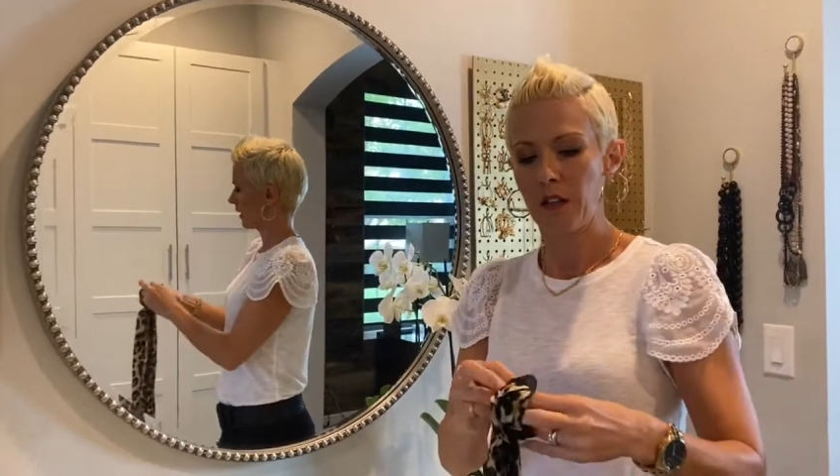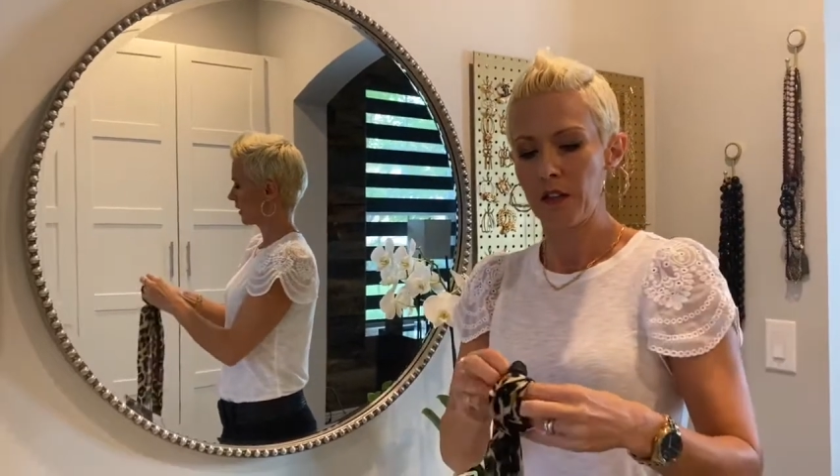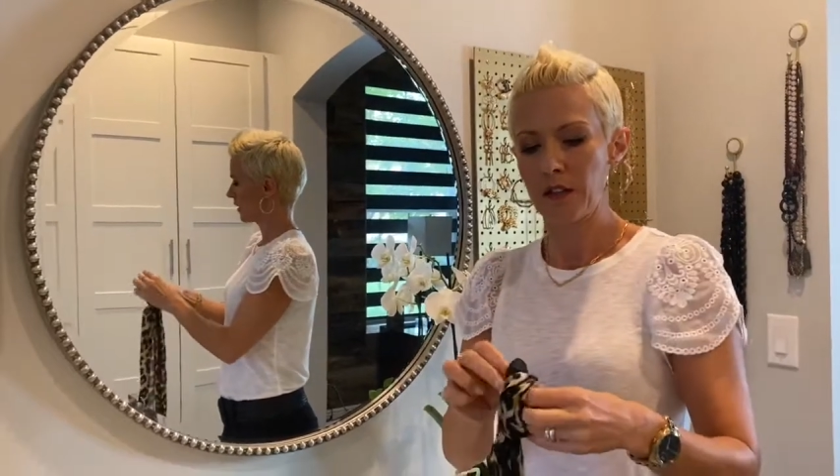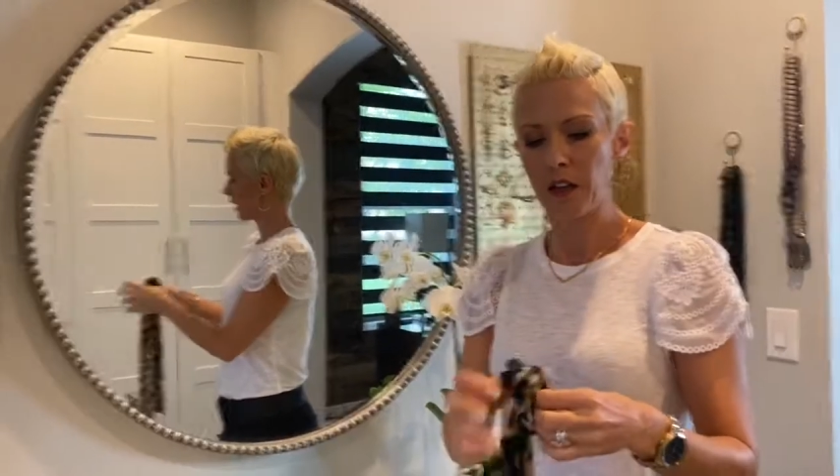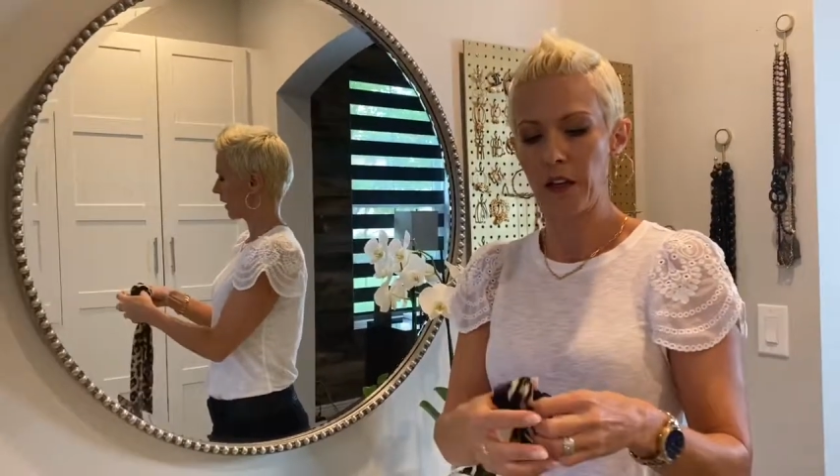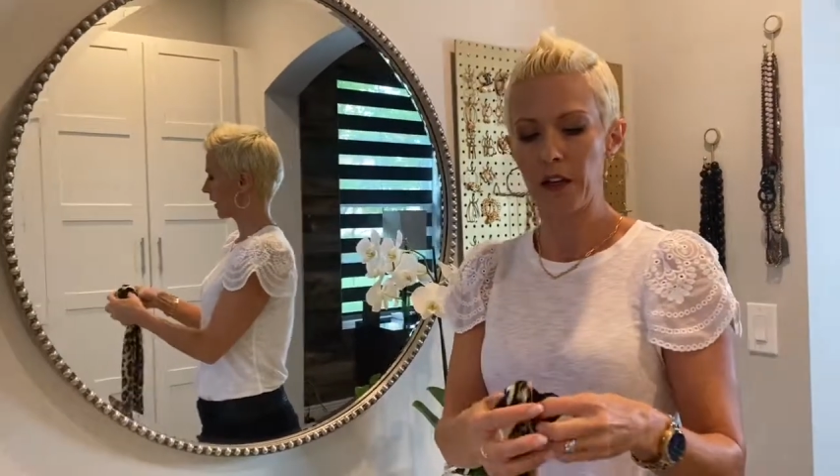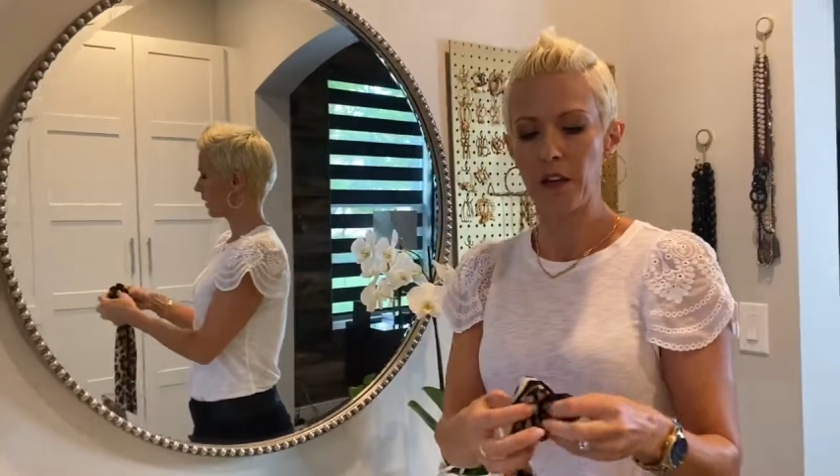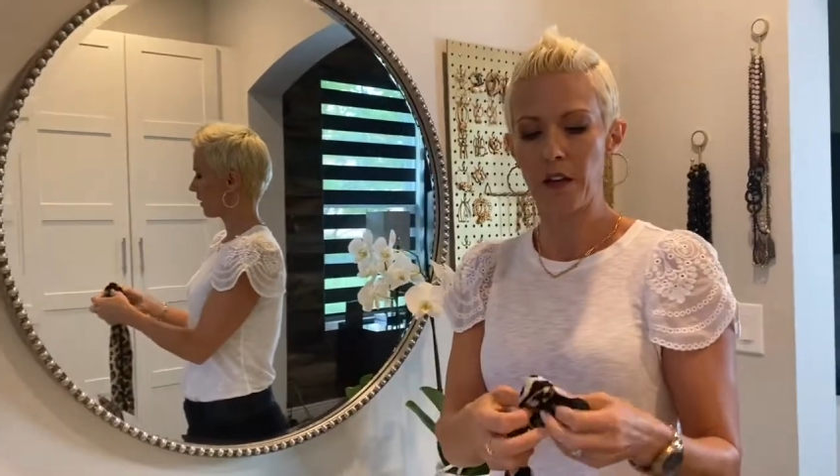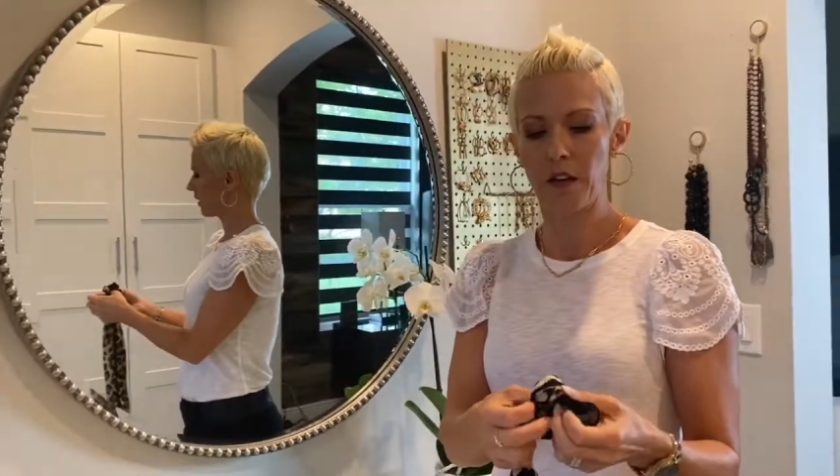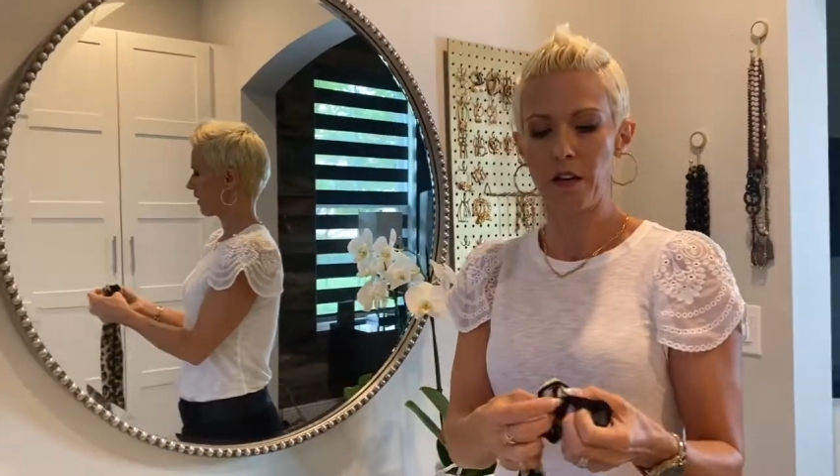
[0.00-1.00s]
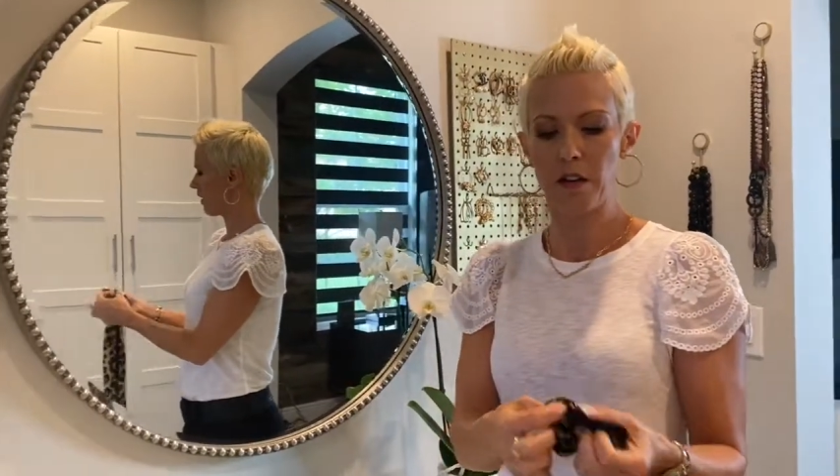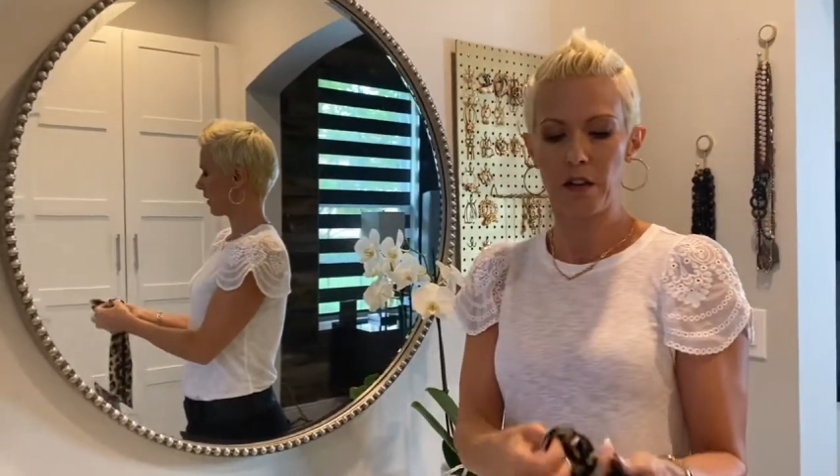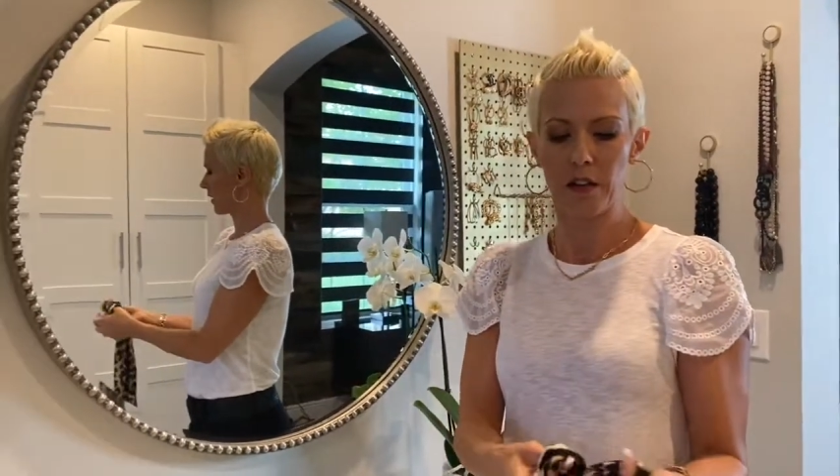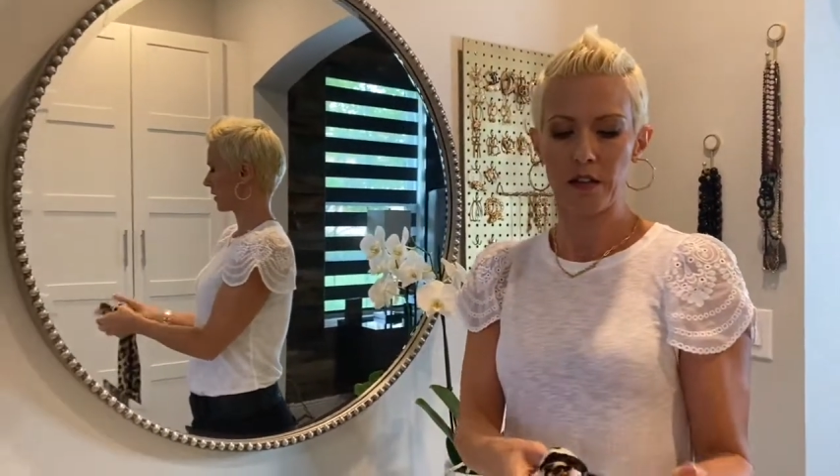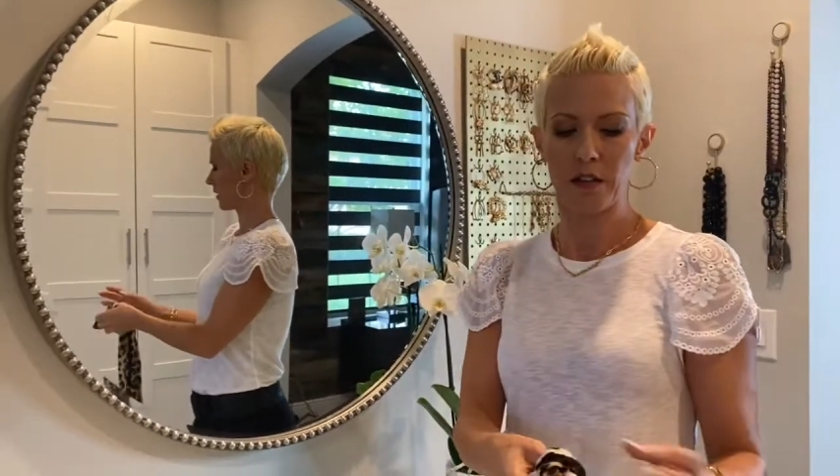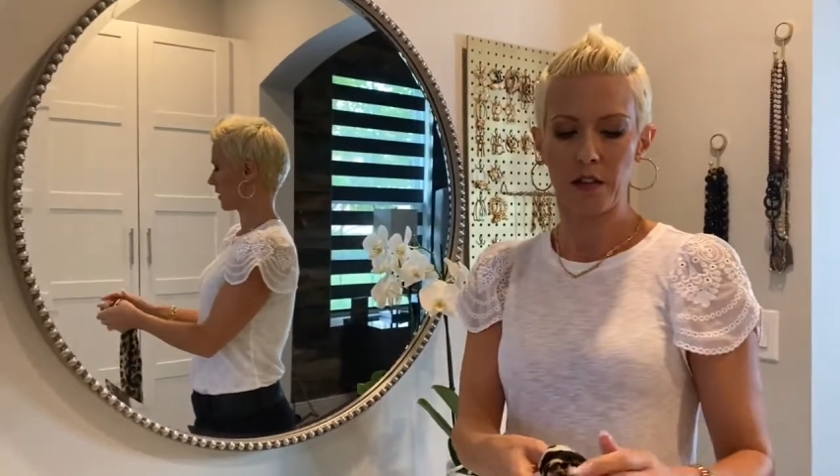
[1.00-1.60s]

tying a knot